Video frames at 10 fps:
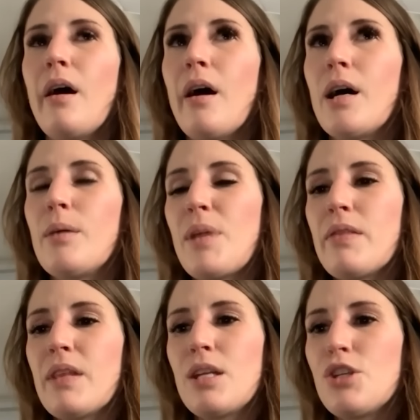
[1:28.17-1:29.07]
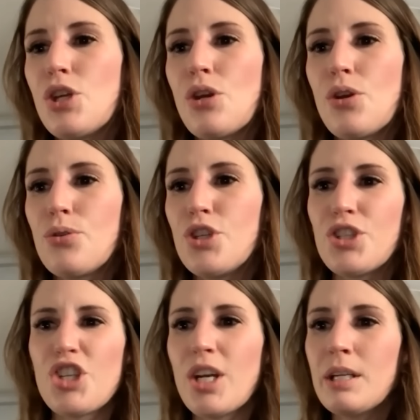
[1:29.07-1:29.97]
Um, and then you
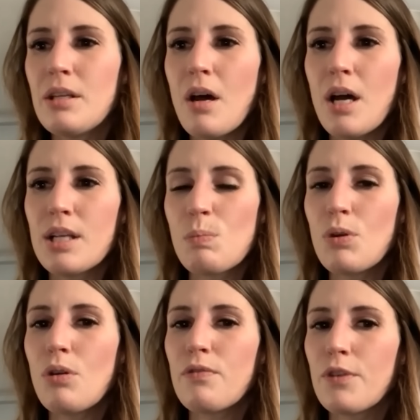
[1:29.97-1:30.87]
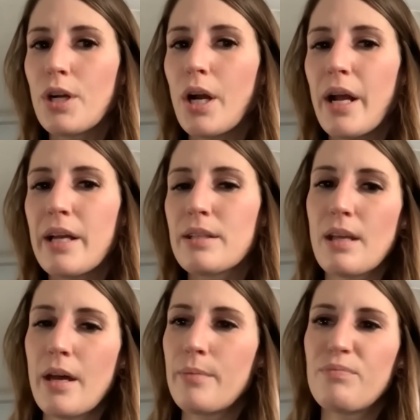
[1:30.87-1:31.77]
just check into the hospital for it's
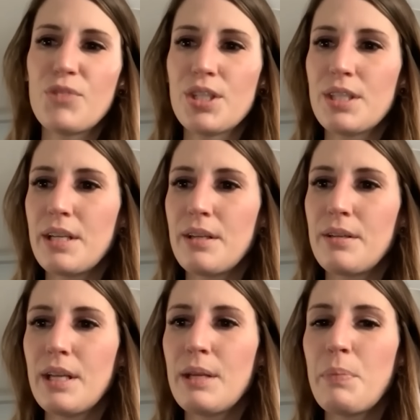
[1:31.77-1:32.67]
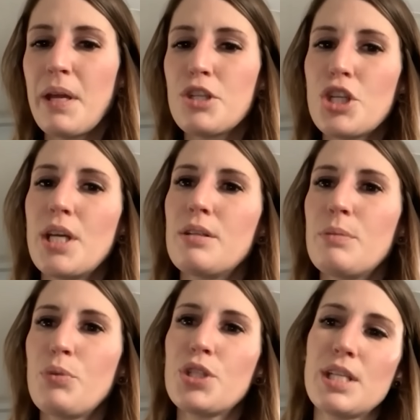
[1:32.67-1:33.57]
um, just an inpatient
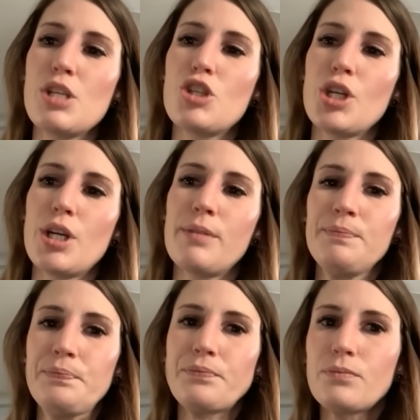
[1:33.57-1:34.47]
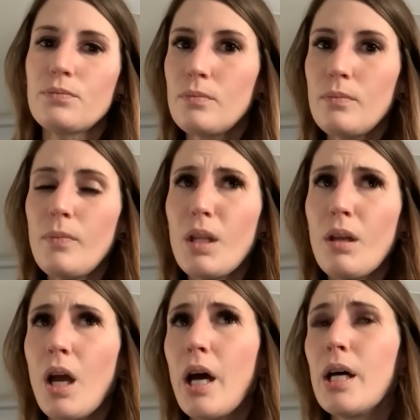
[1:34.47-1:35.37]
procedure.
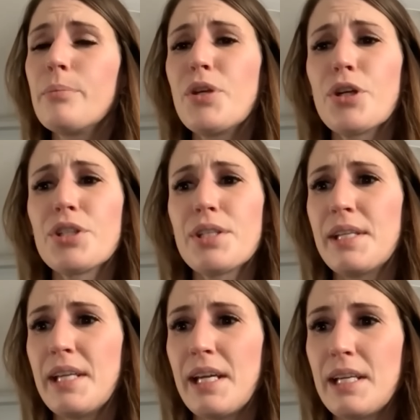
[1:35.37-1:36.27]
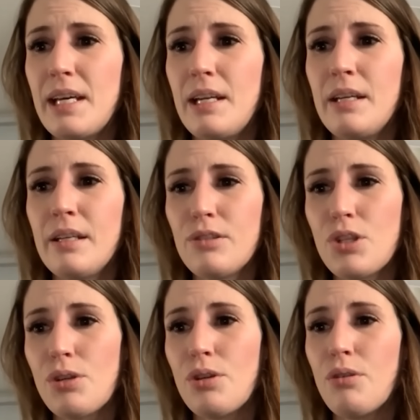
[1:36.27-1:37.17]
Um, you're sedated,
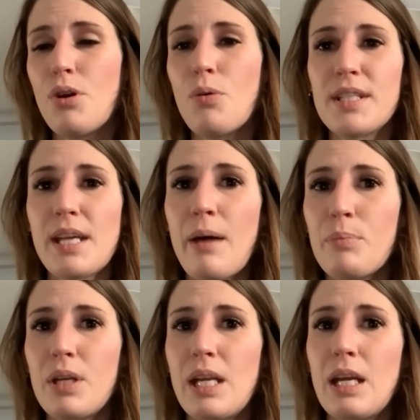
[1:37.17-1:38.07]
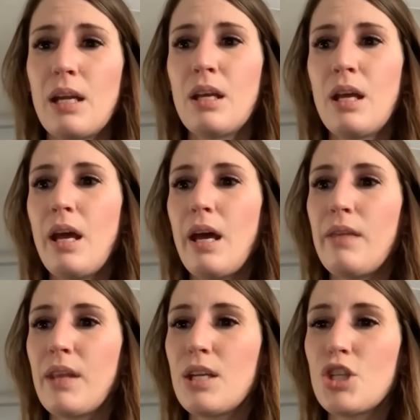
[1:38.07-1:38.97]
so you don't know what's happening,
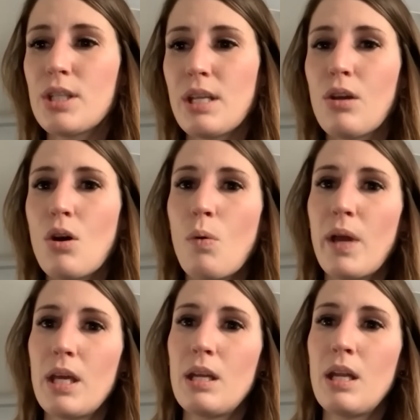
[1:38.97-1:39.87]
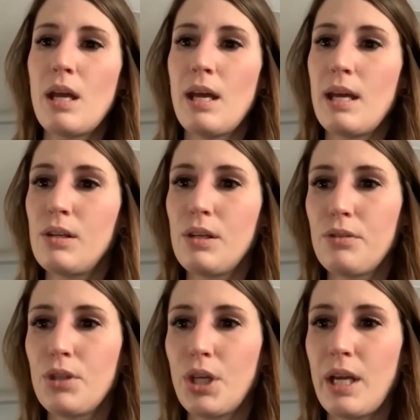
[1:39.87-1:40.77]
and they just can go in and
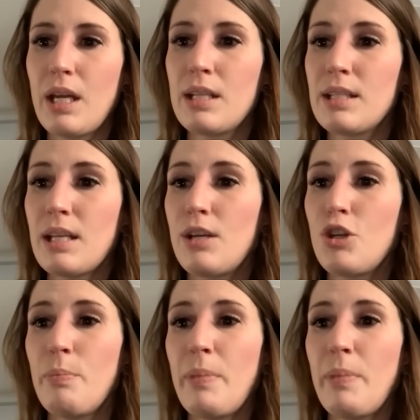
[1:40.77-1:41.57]
look inside your